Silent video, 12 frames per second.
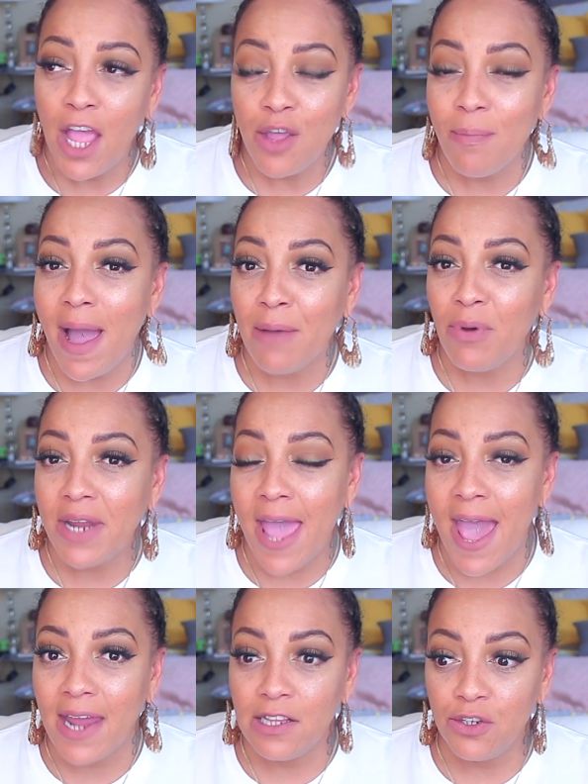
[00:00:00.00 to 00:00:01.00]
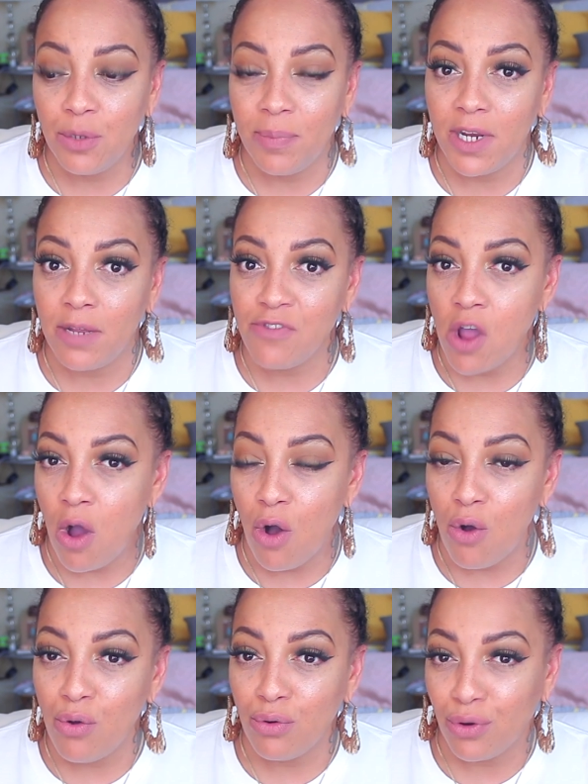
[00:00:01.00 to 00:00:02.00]
You might want to add a little bit of your
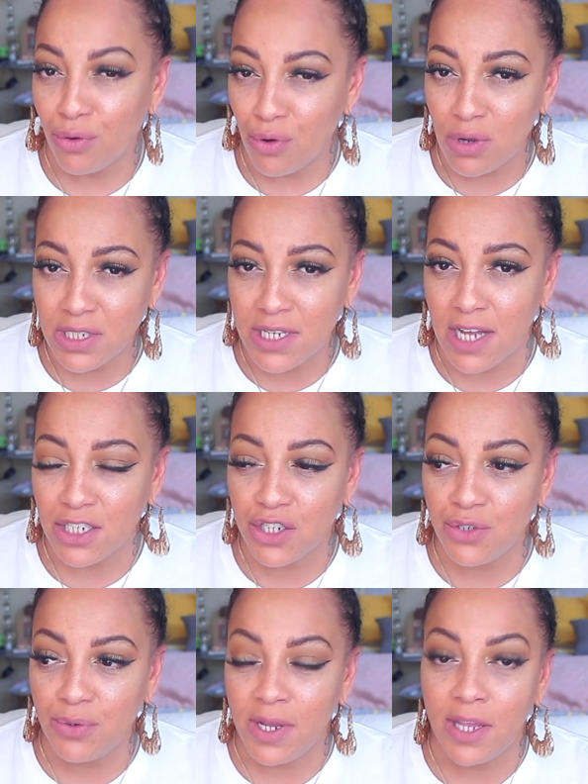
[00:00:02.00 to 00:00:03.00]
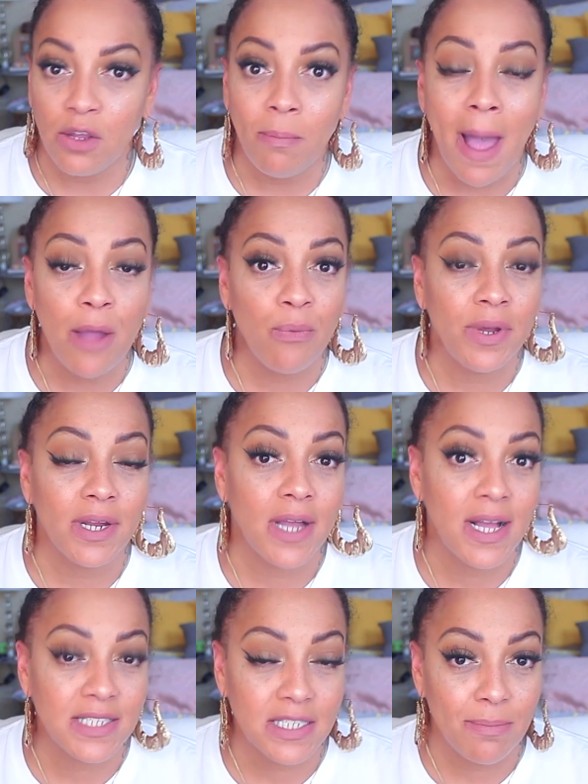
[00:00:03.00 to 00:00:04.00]
own curl touch to it. You might want to
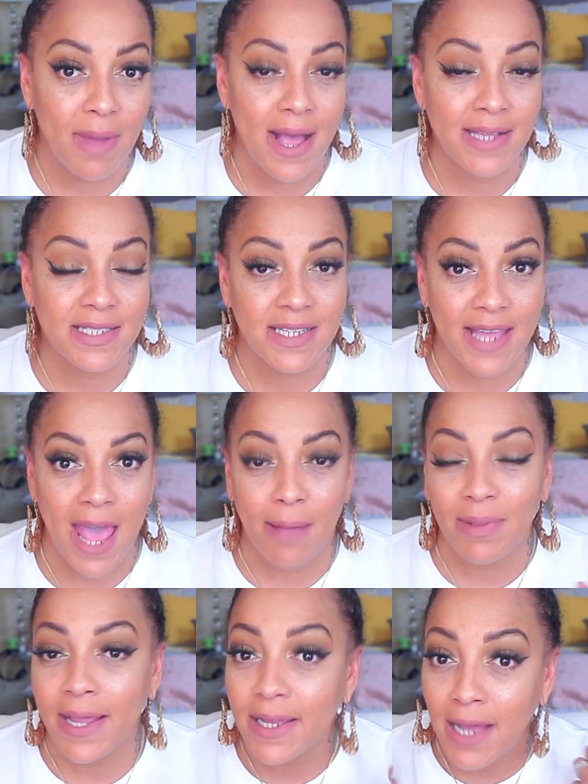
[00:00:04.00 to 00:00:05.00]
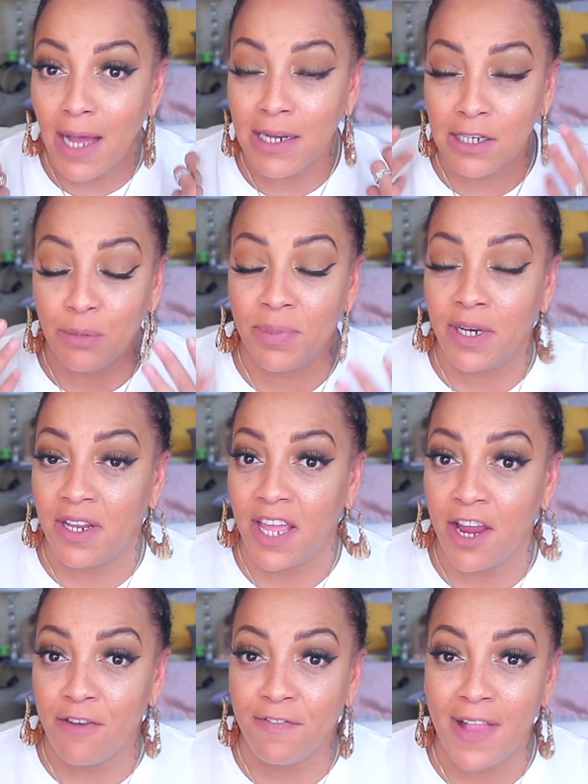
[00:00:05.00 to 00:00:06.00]
customize the cap like color little bit of
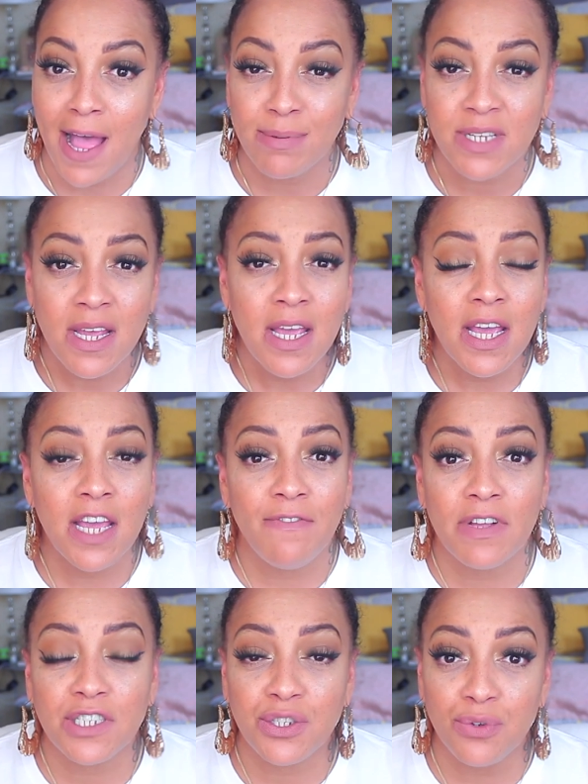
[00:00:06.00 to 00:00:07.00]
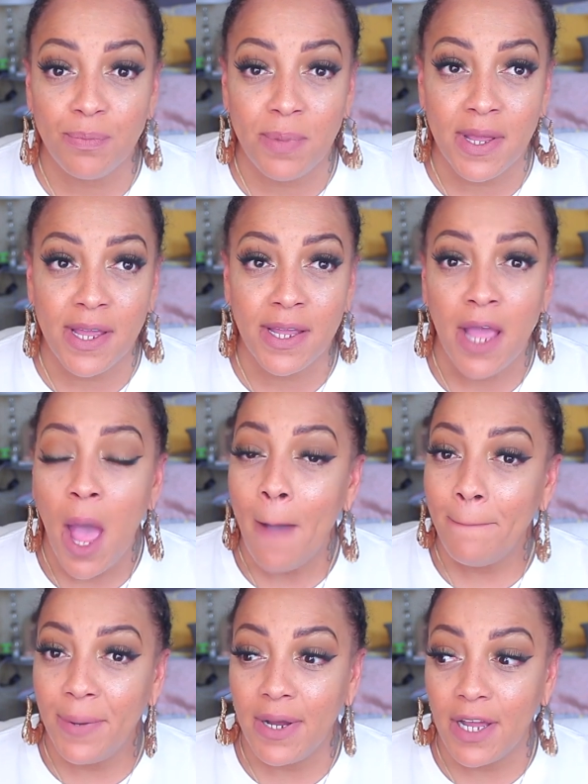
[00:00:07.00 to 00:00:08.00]
the ear flaps if it's too big,
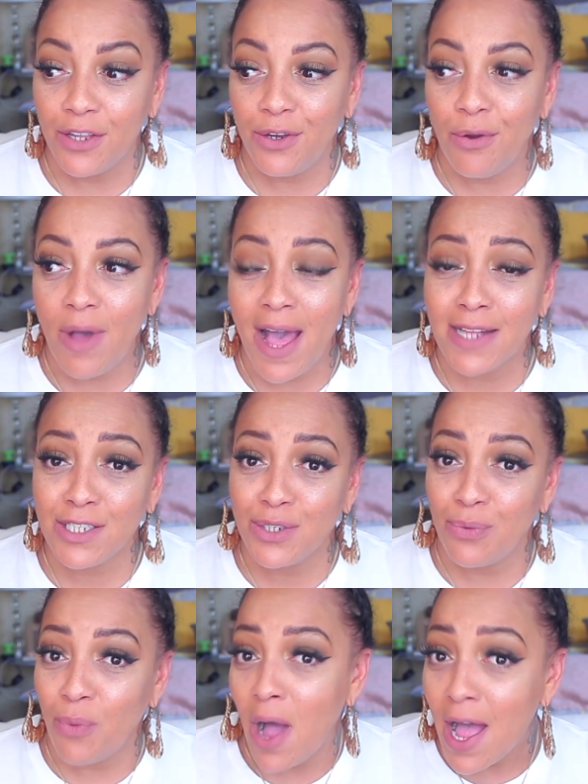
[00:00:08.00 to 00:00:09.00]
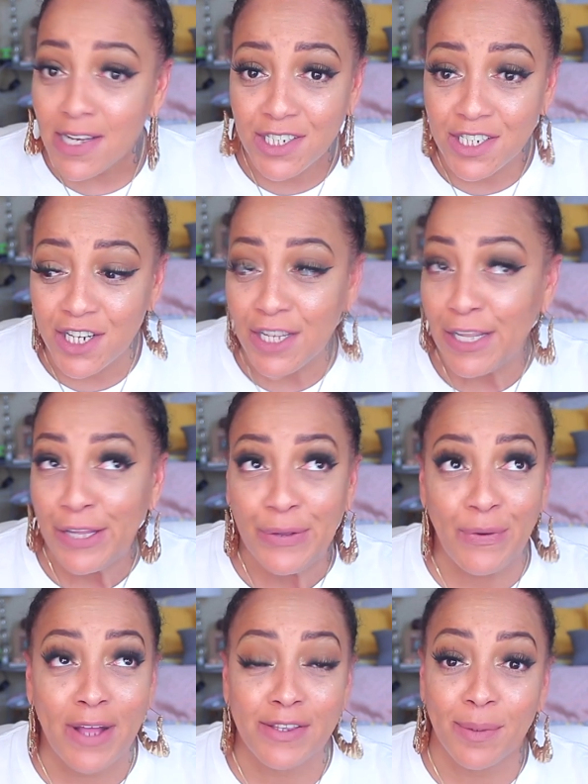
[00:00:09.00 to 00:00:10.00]
but you don't have to wash it. You
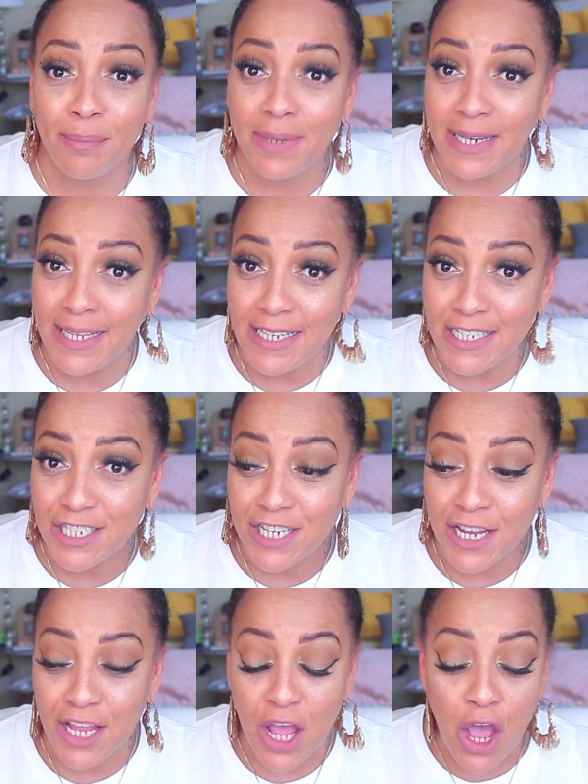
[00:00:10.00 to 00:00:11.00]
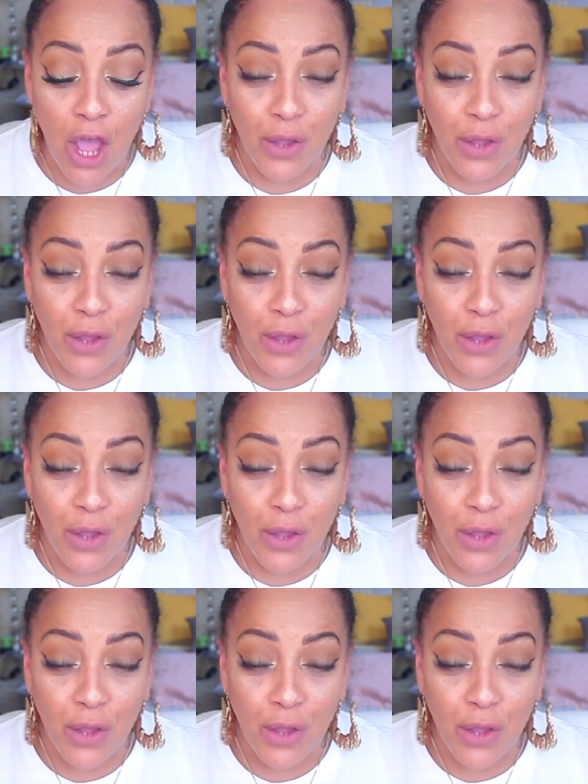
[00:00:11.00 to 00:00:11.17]
don't have to bleach it.